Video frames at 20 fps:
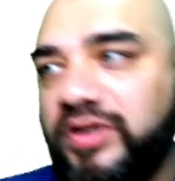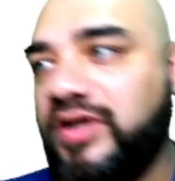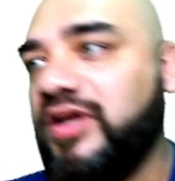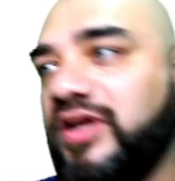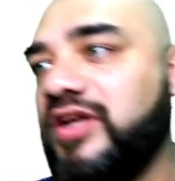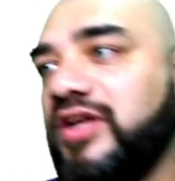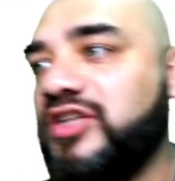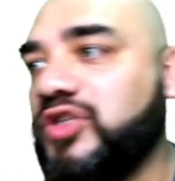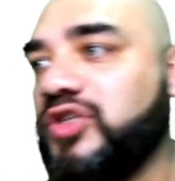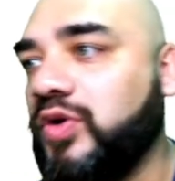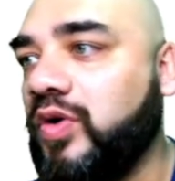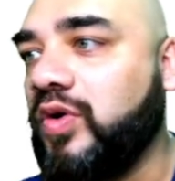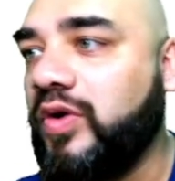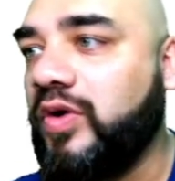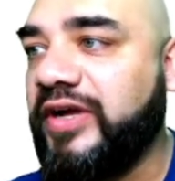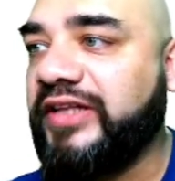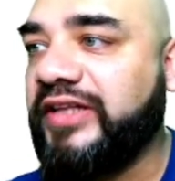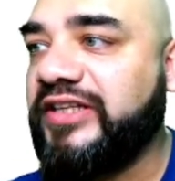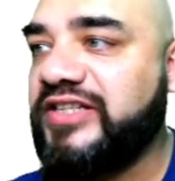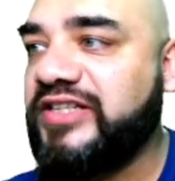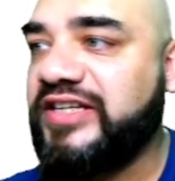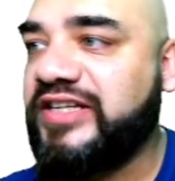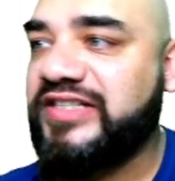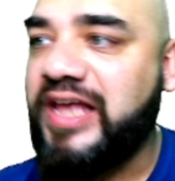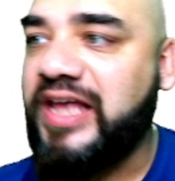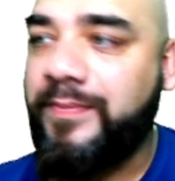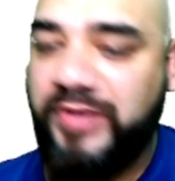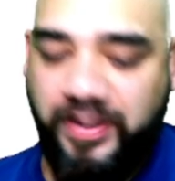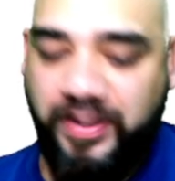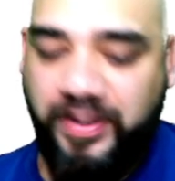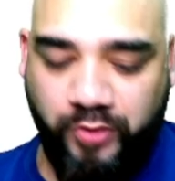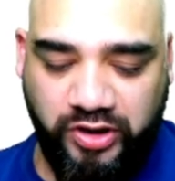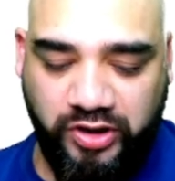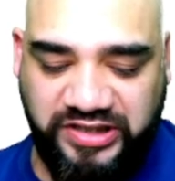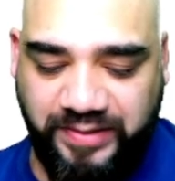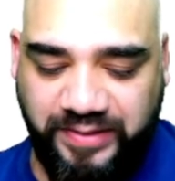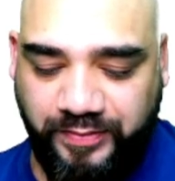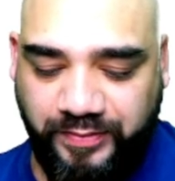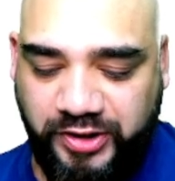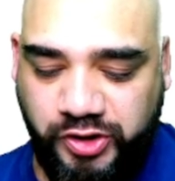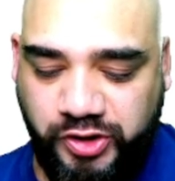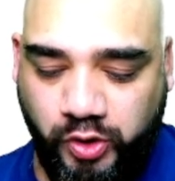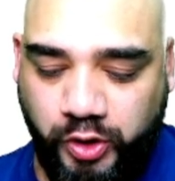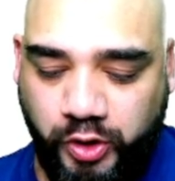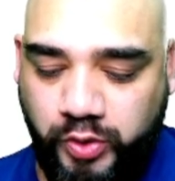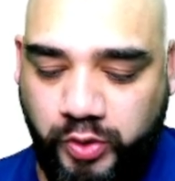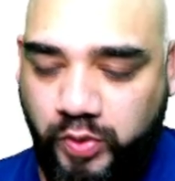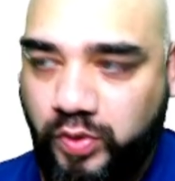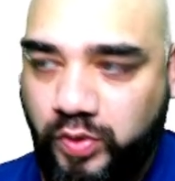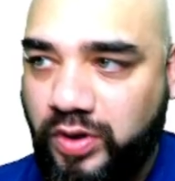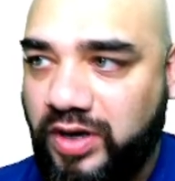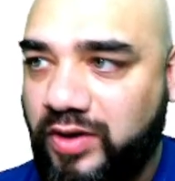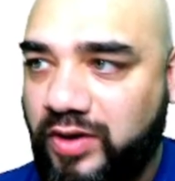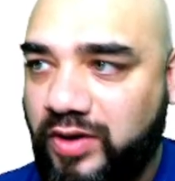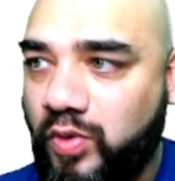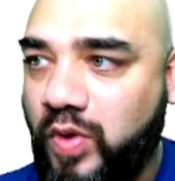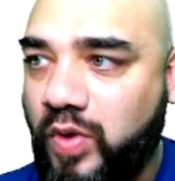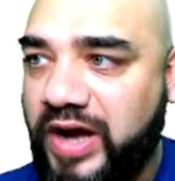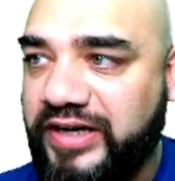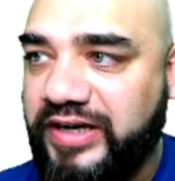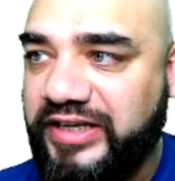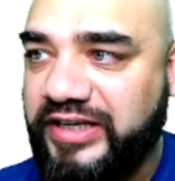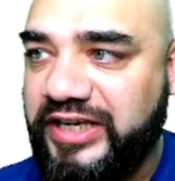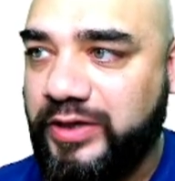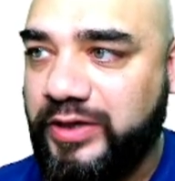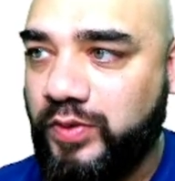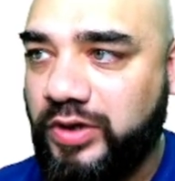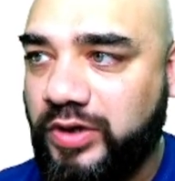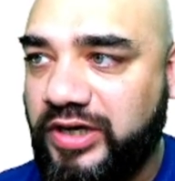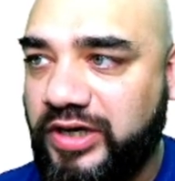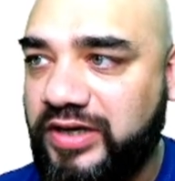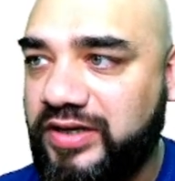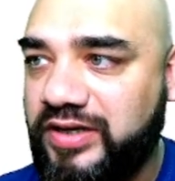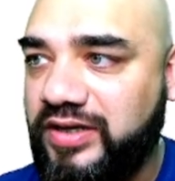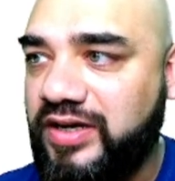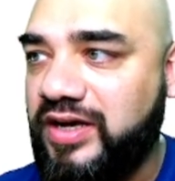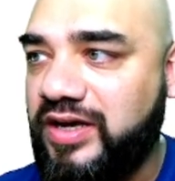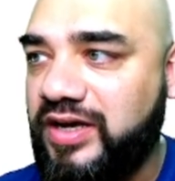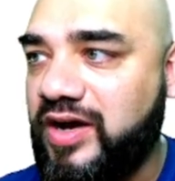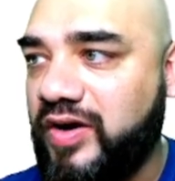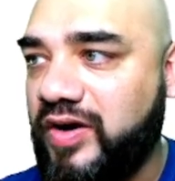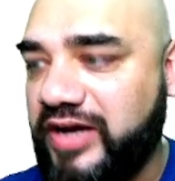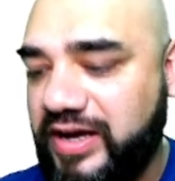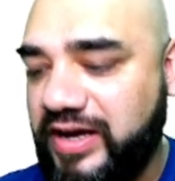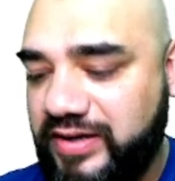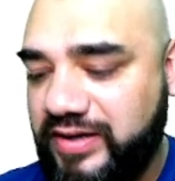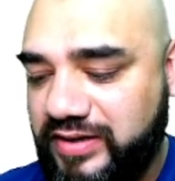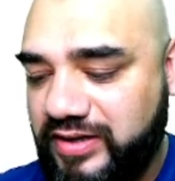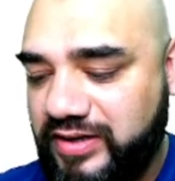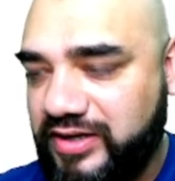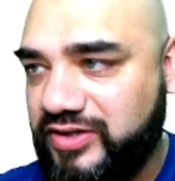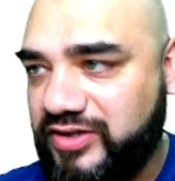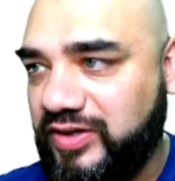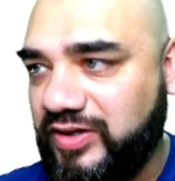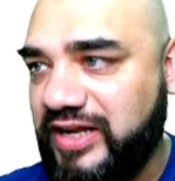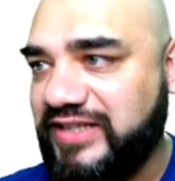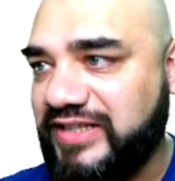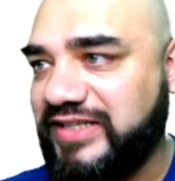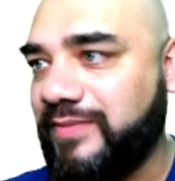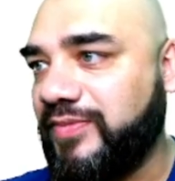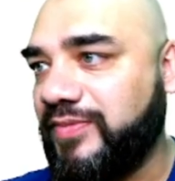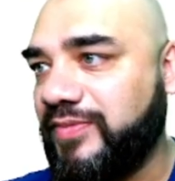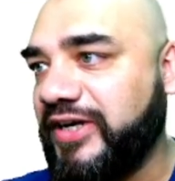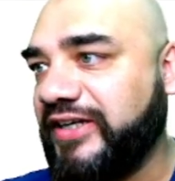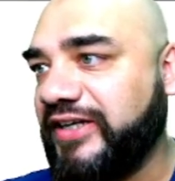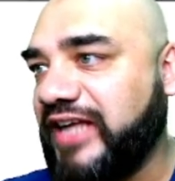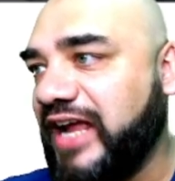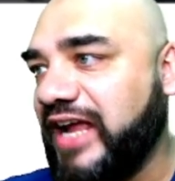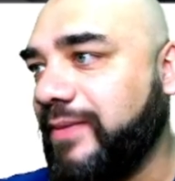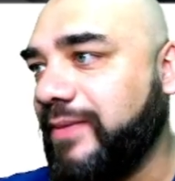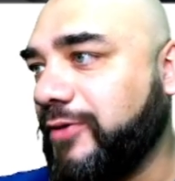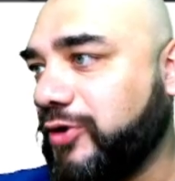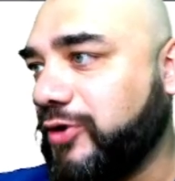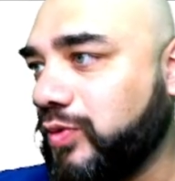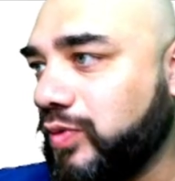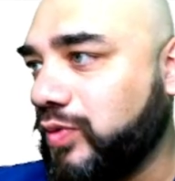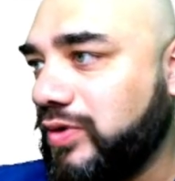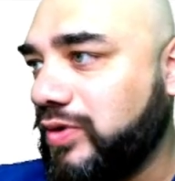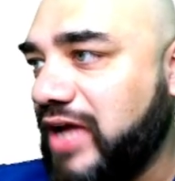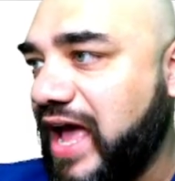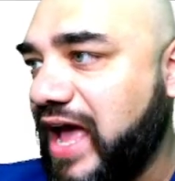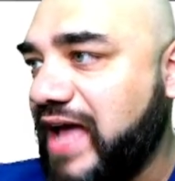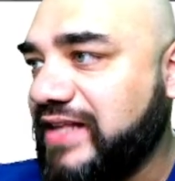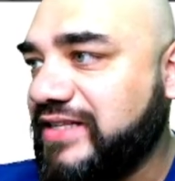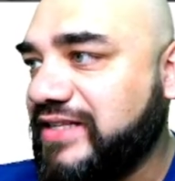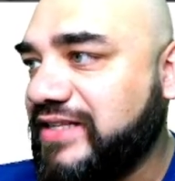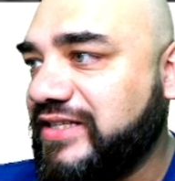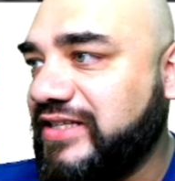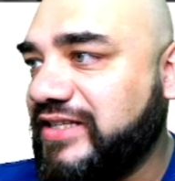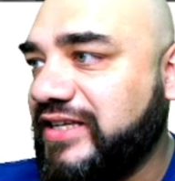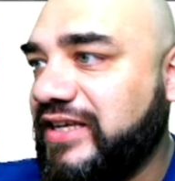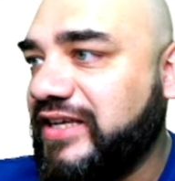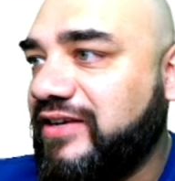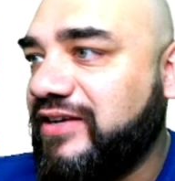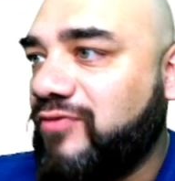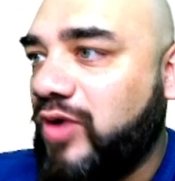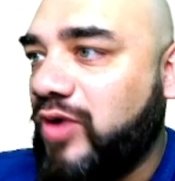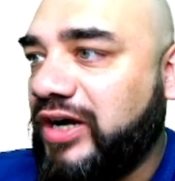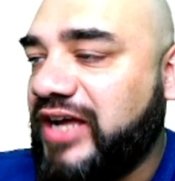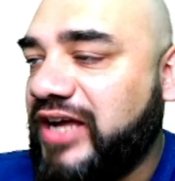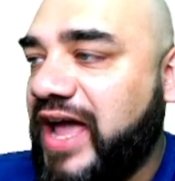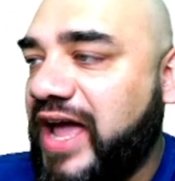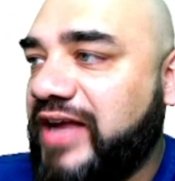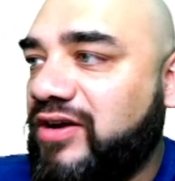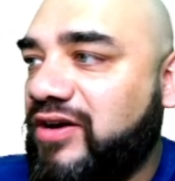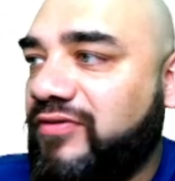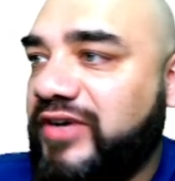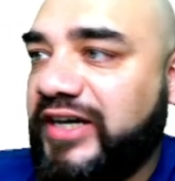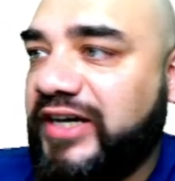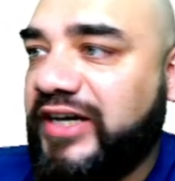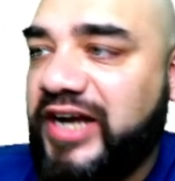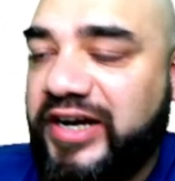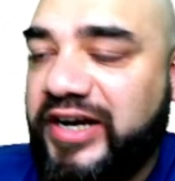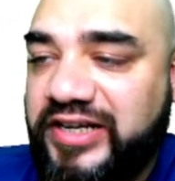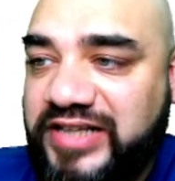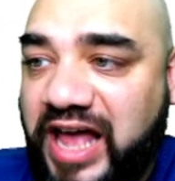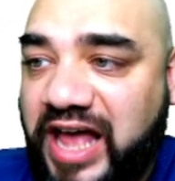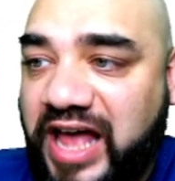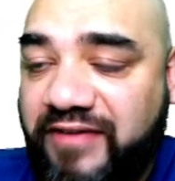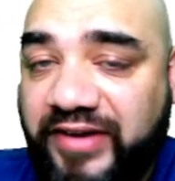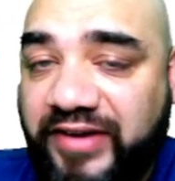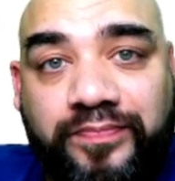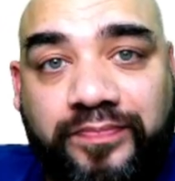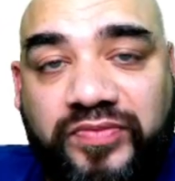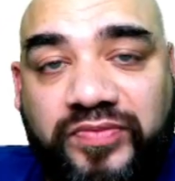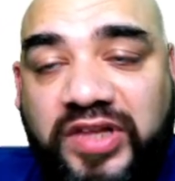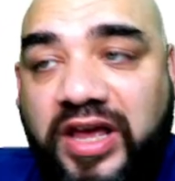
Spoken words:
So in this example, I'm going to simply show you one keyword. Okay, so let's simply type tool and see what kind of data it is having.